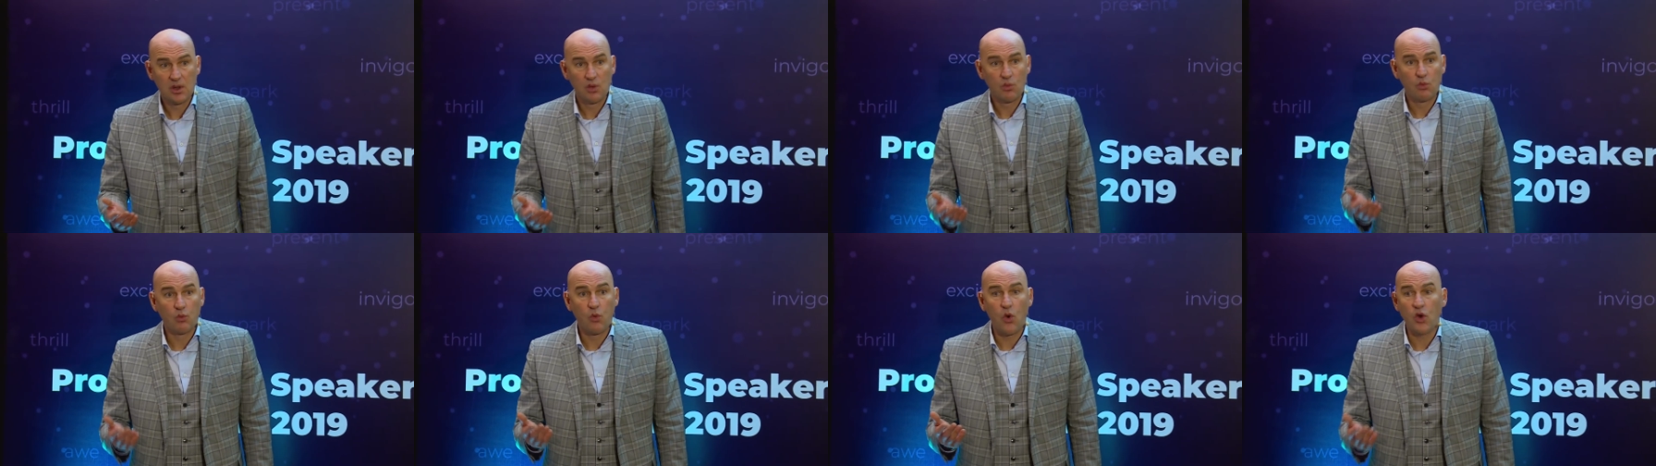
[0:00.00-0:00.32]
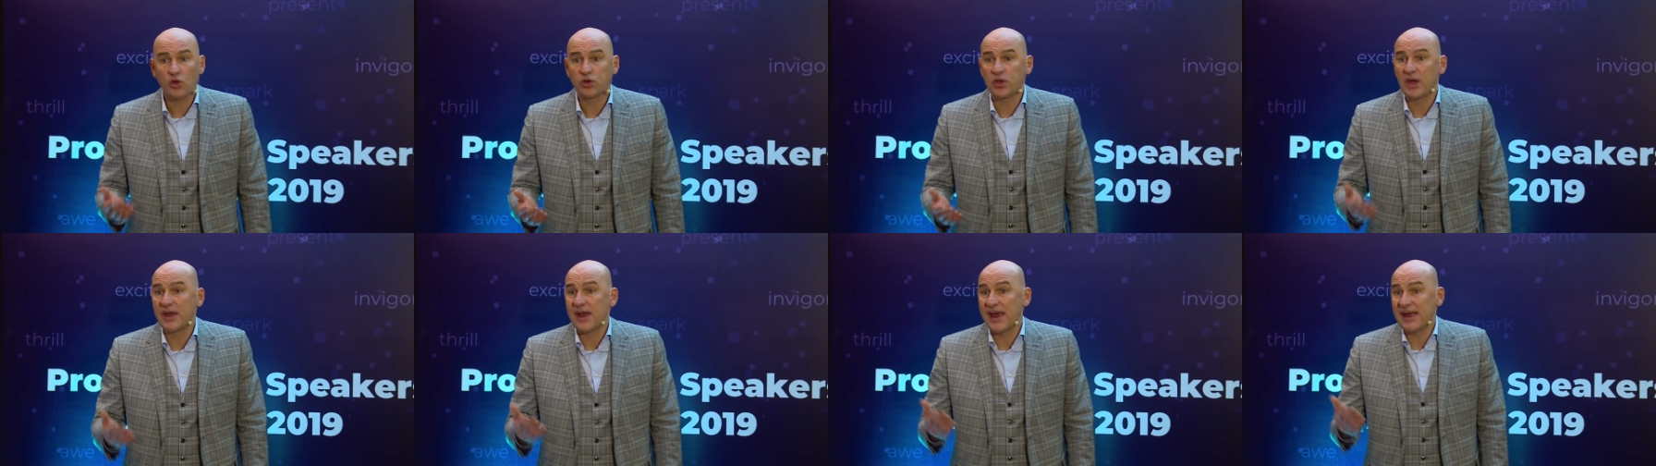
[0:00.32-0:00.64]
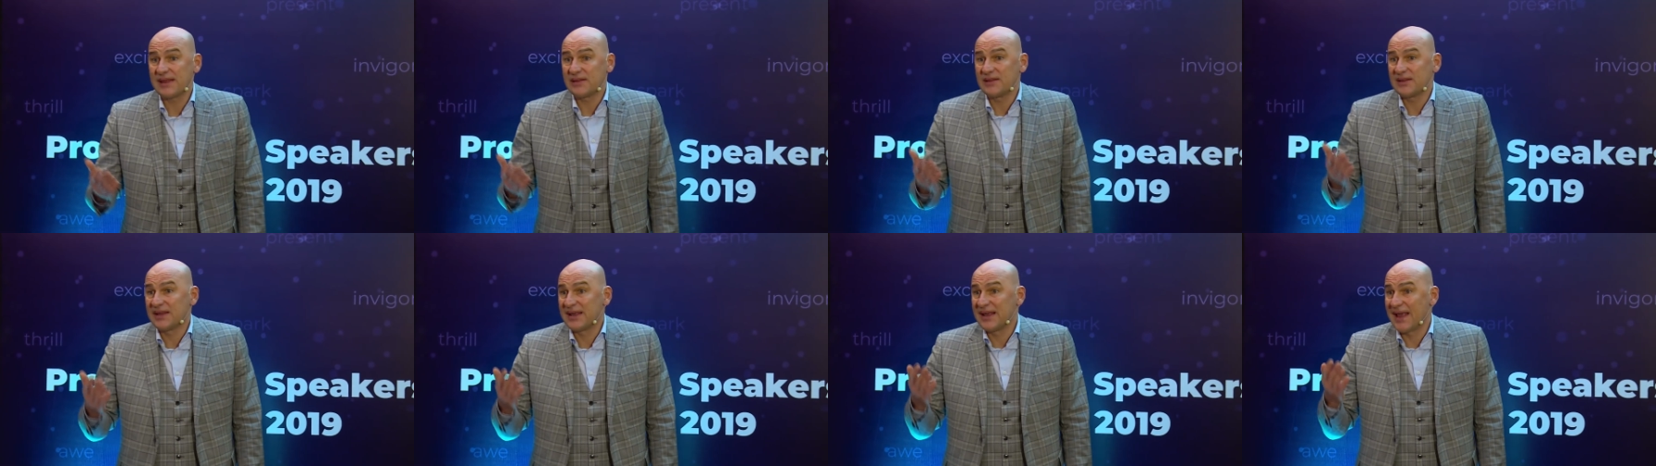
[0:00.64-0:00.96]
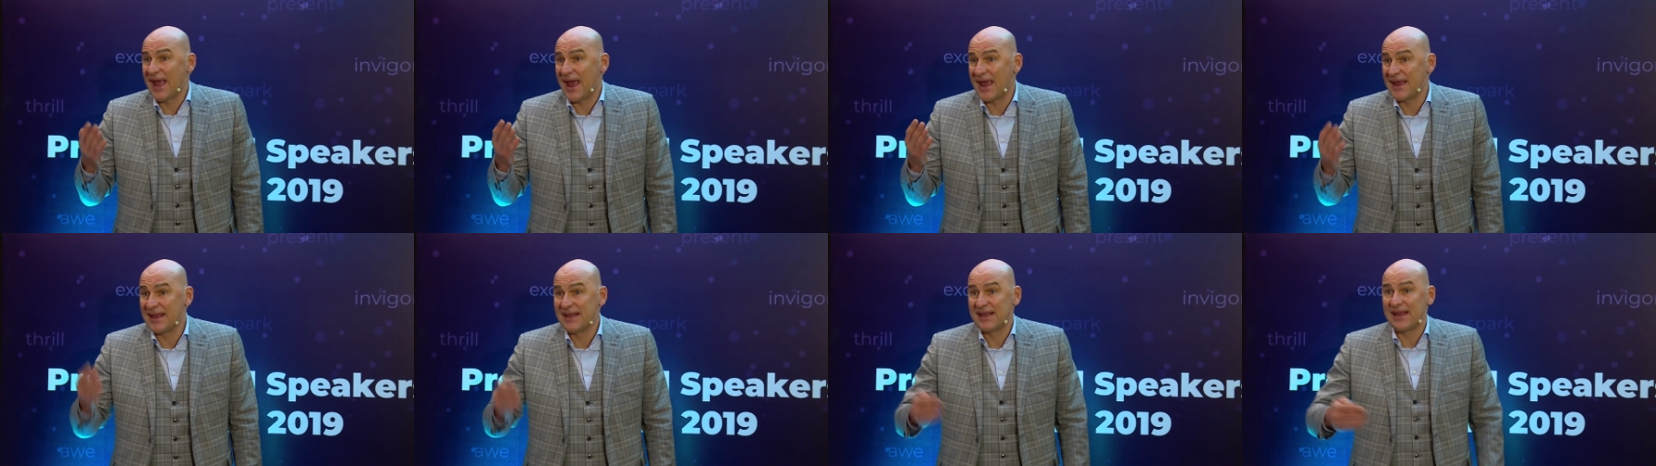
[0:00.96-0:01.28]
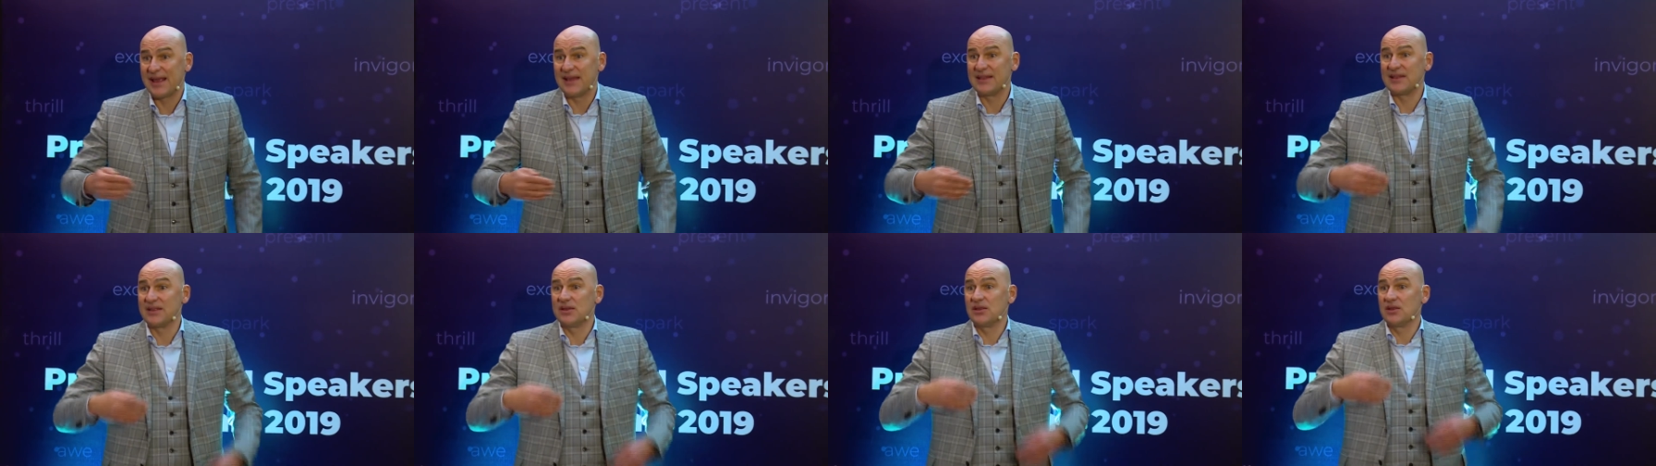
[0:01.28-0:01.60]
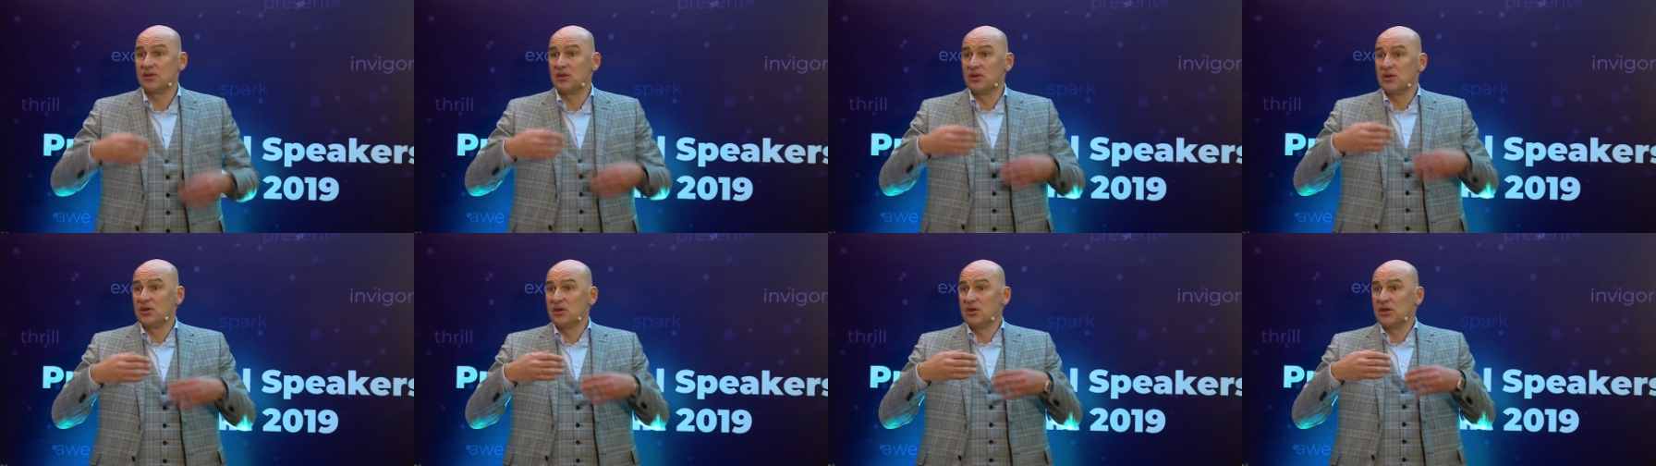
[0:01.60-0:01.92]
What I, I can
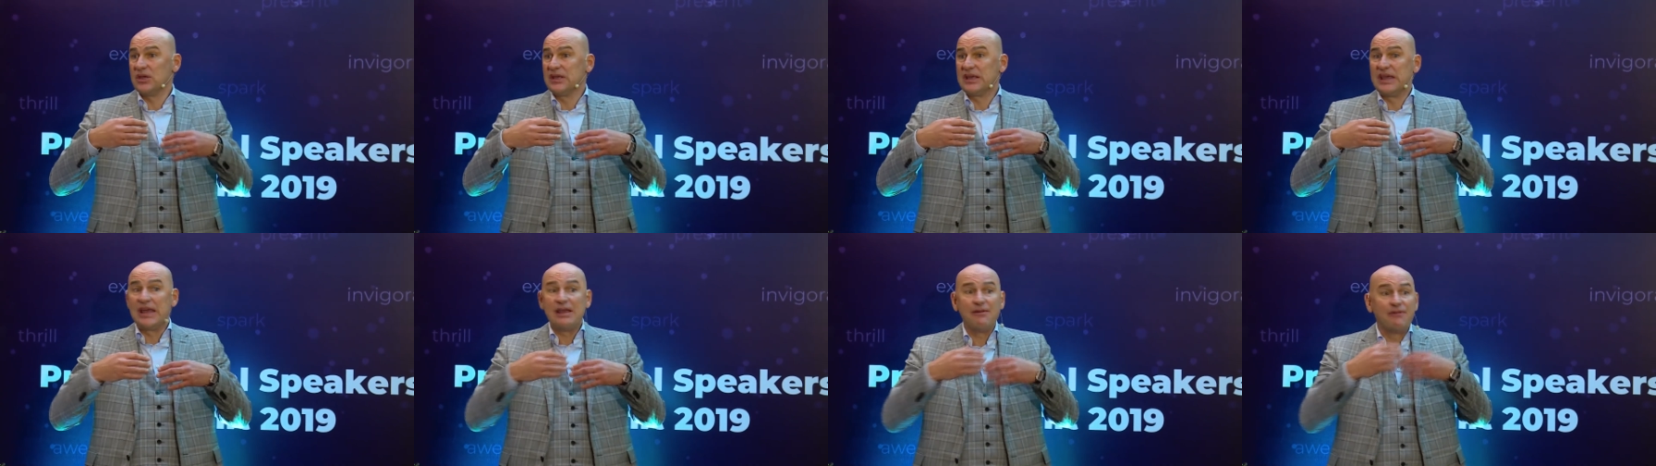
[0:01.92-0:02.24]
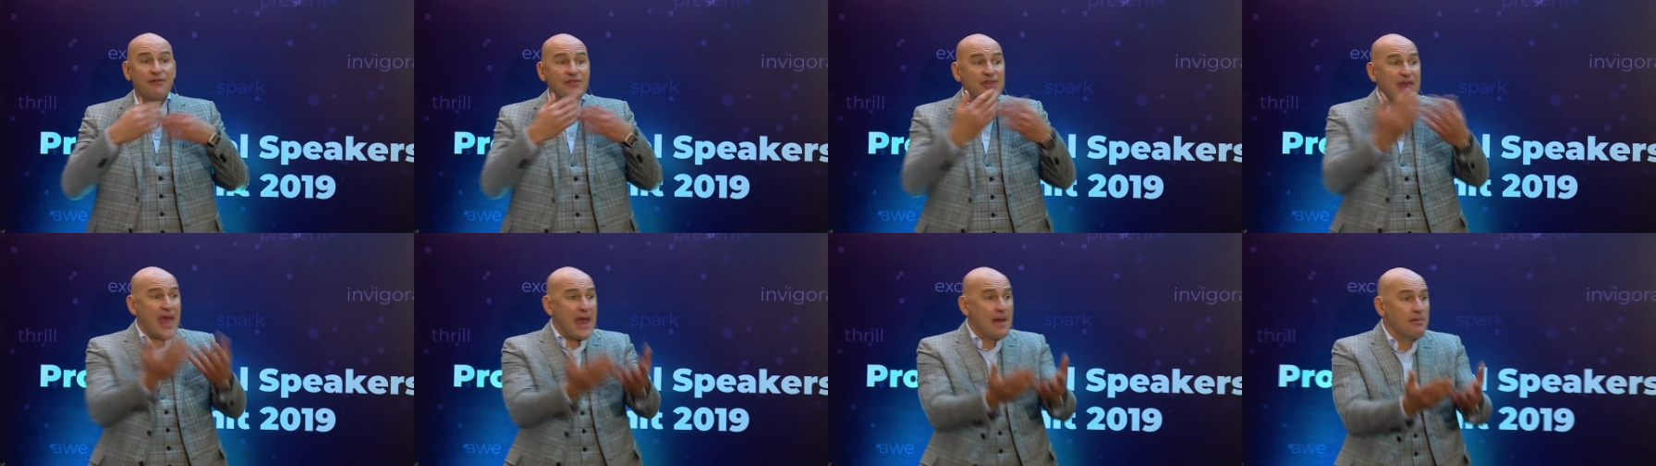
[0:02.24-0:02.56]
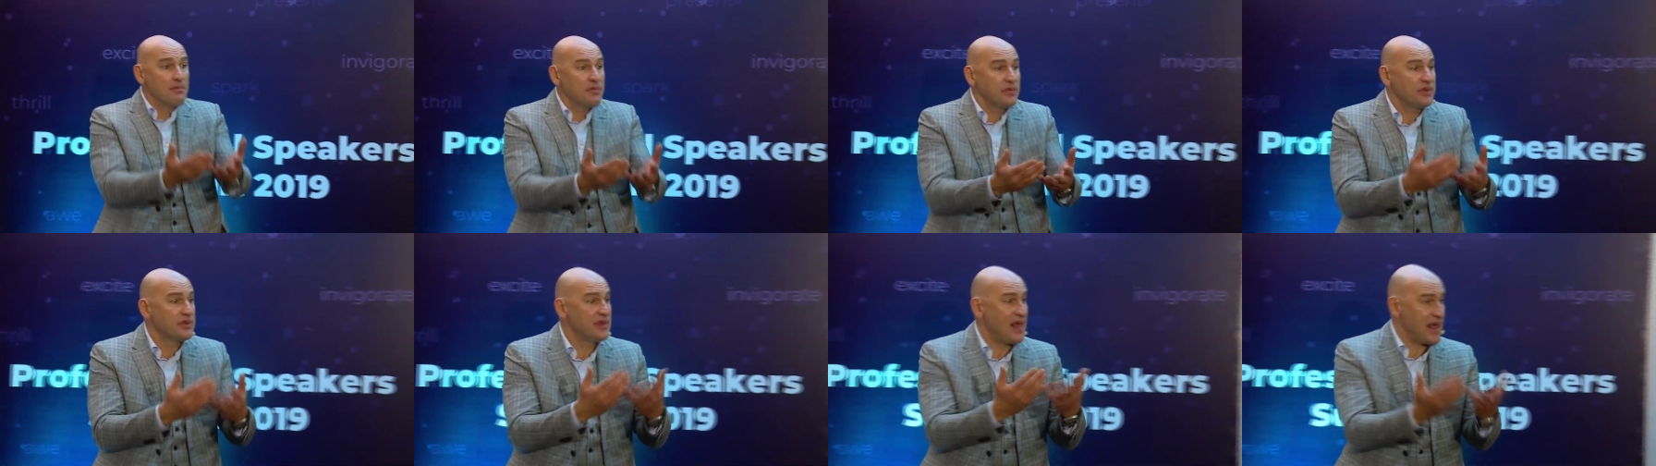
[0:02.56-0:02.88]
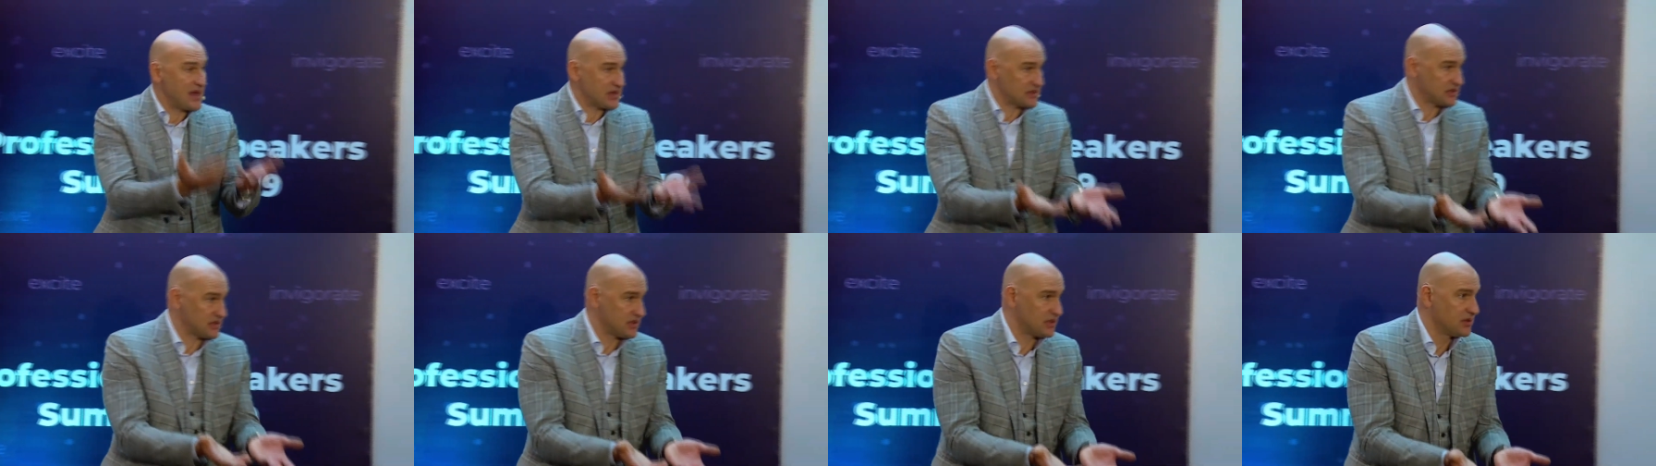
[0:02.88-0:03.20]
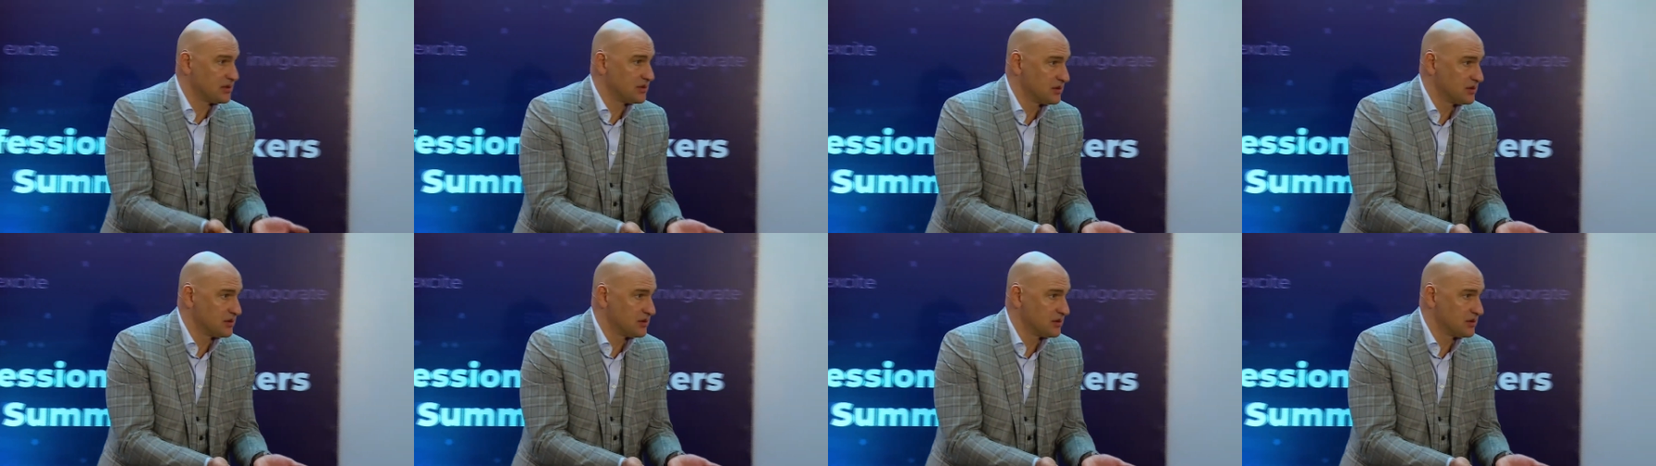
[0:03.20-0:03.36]
give them next?